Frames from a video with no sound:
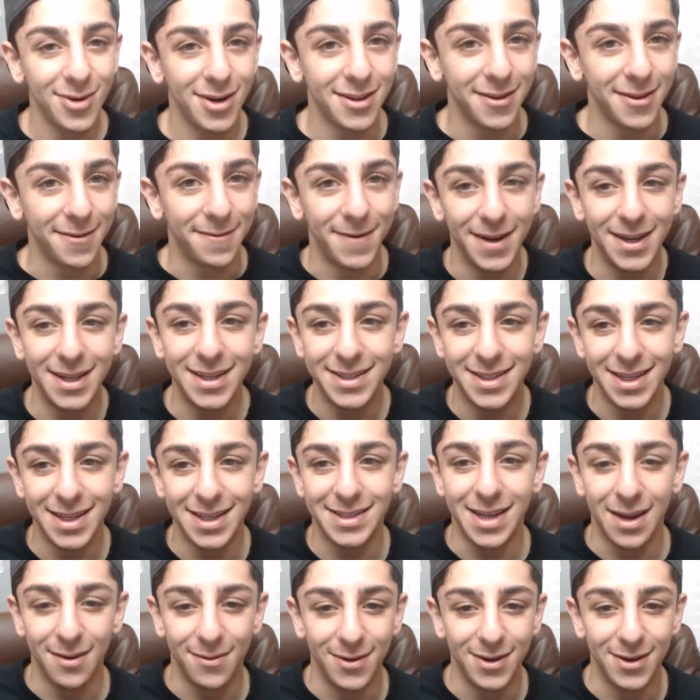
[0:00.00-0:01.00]
one of the funniest
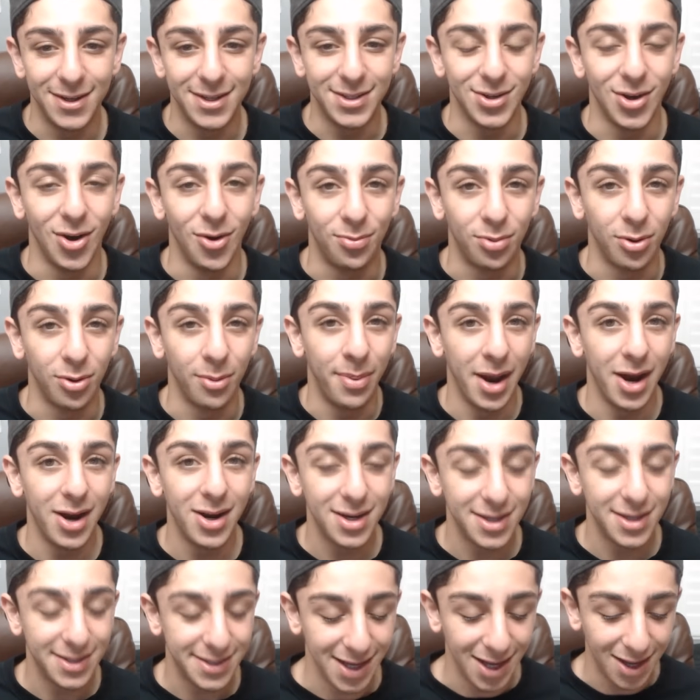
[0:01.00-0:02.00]
things ever, so prepare
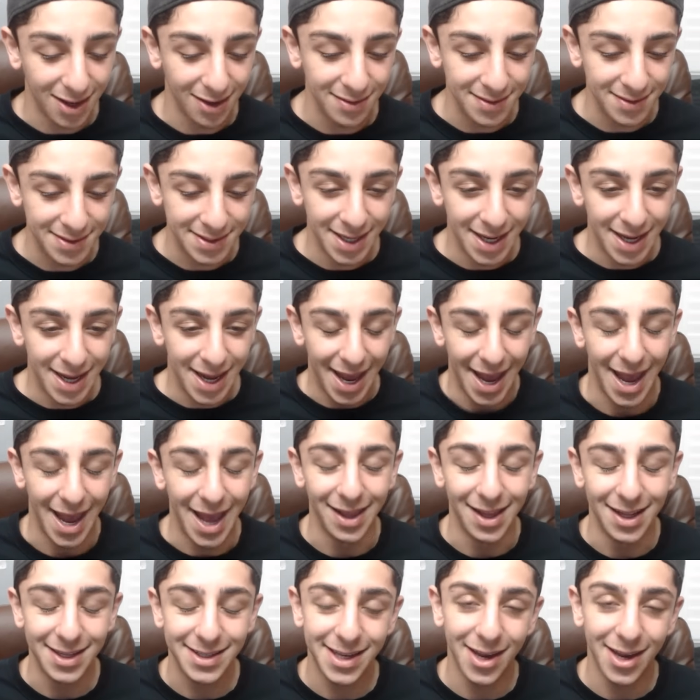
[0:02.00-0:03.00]
yourselves
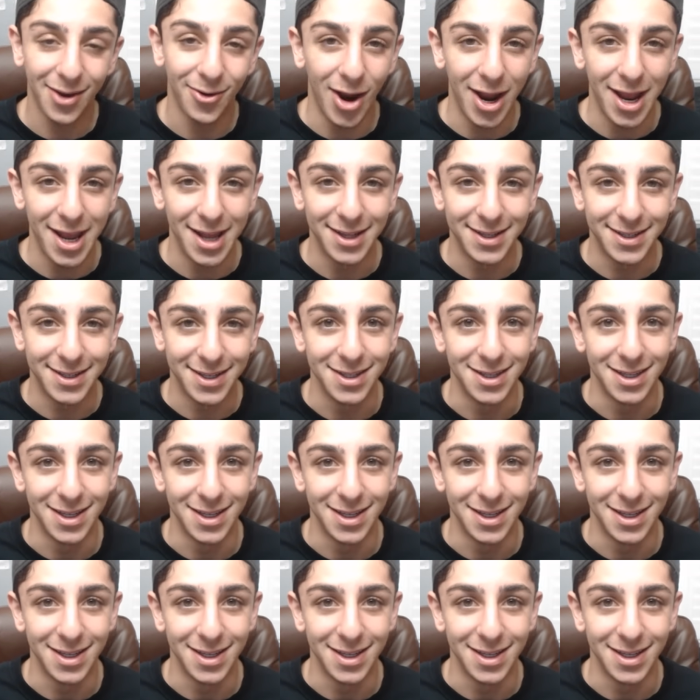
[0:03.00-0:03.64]
and let's get right into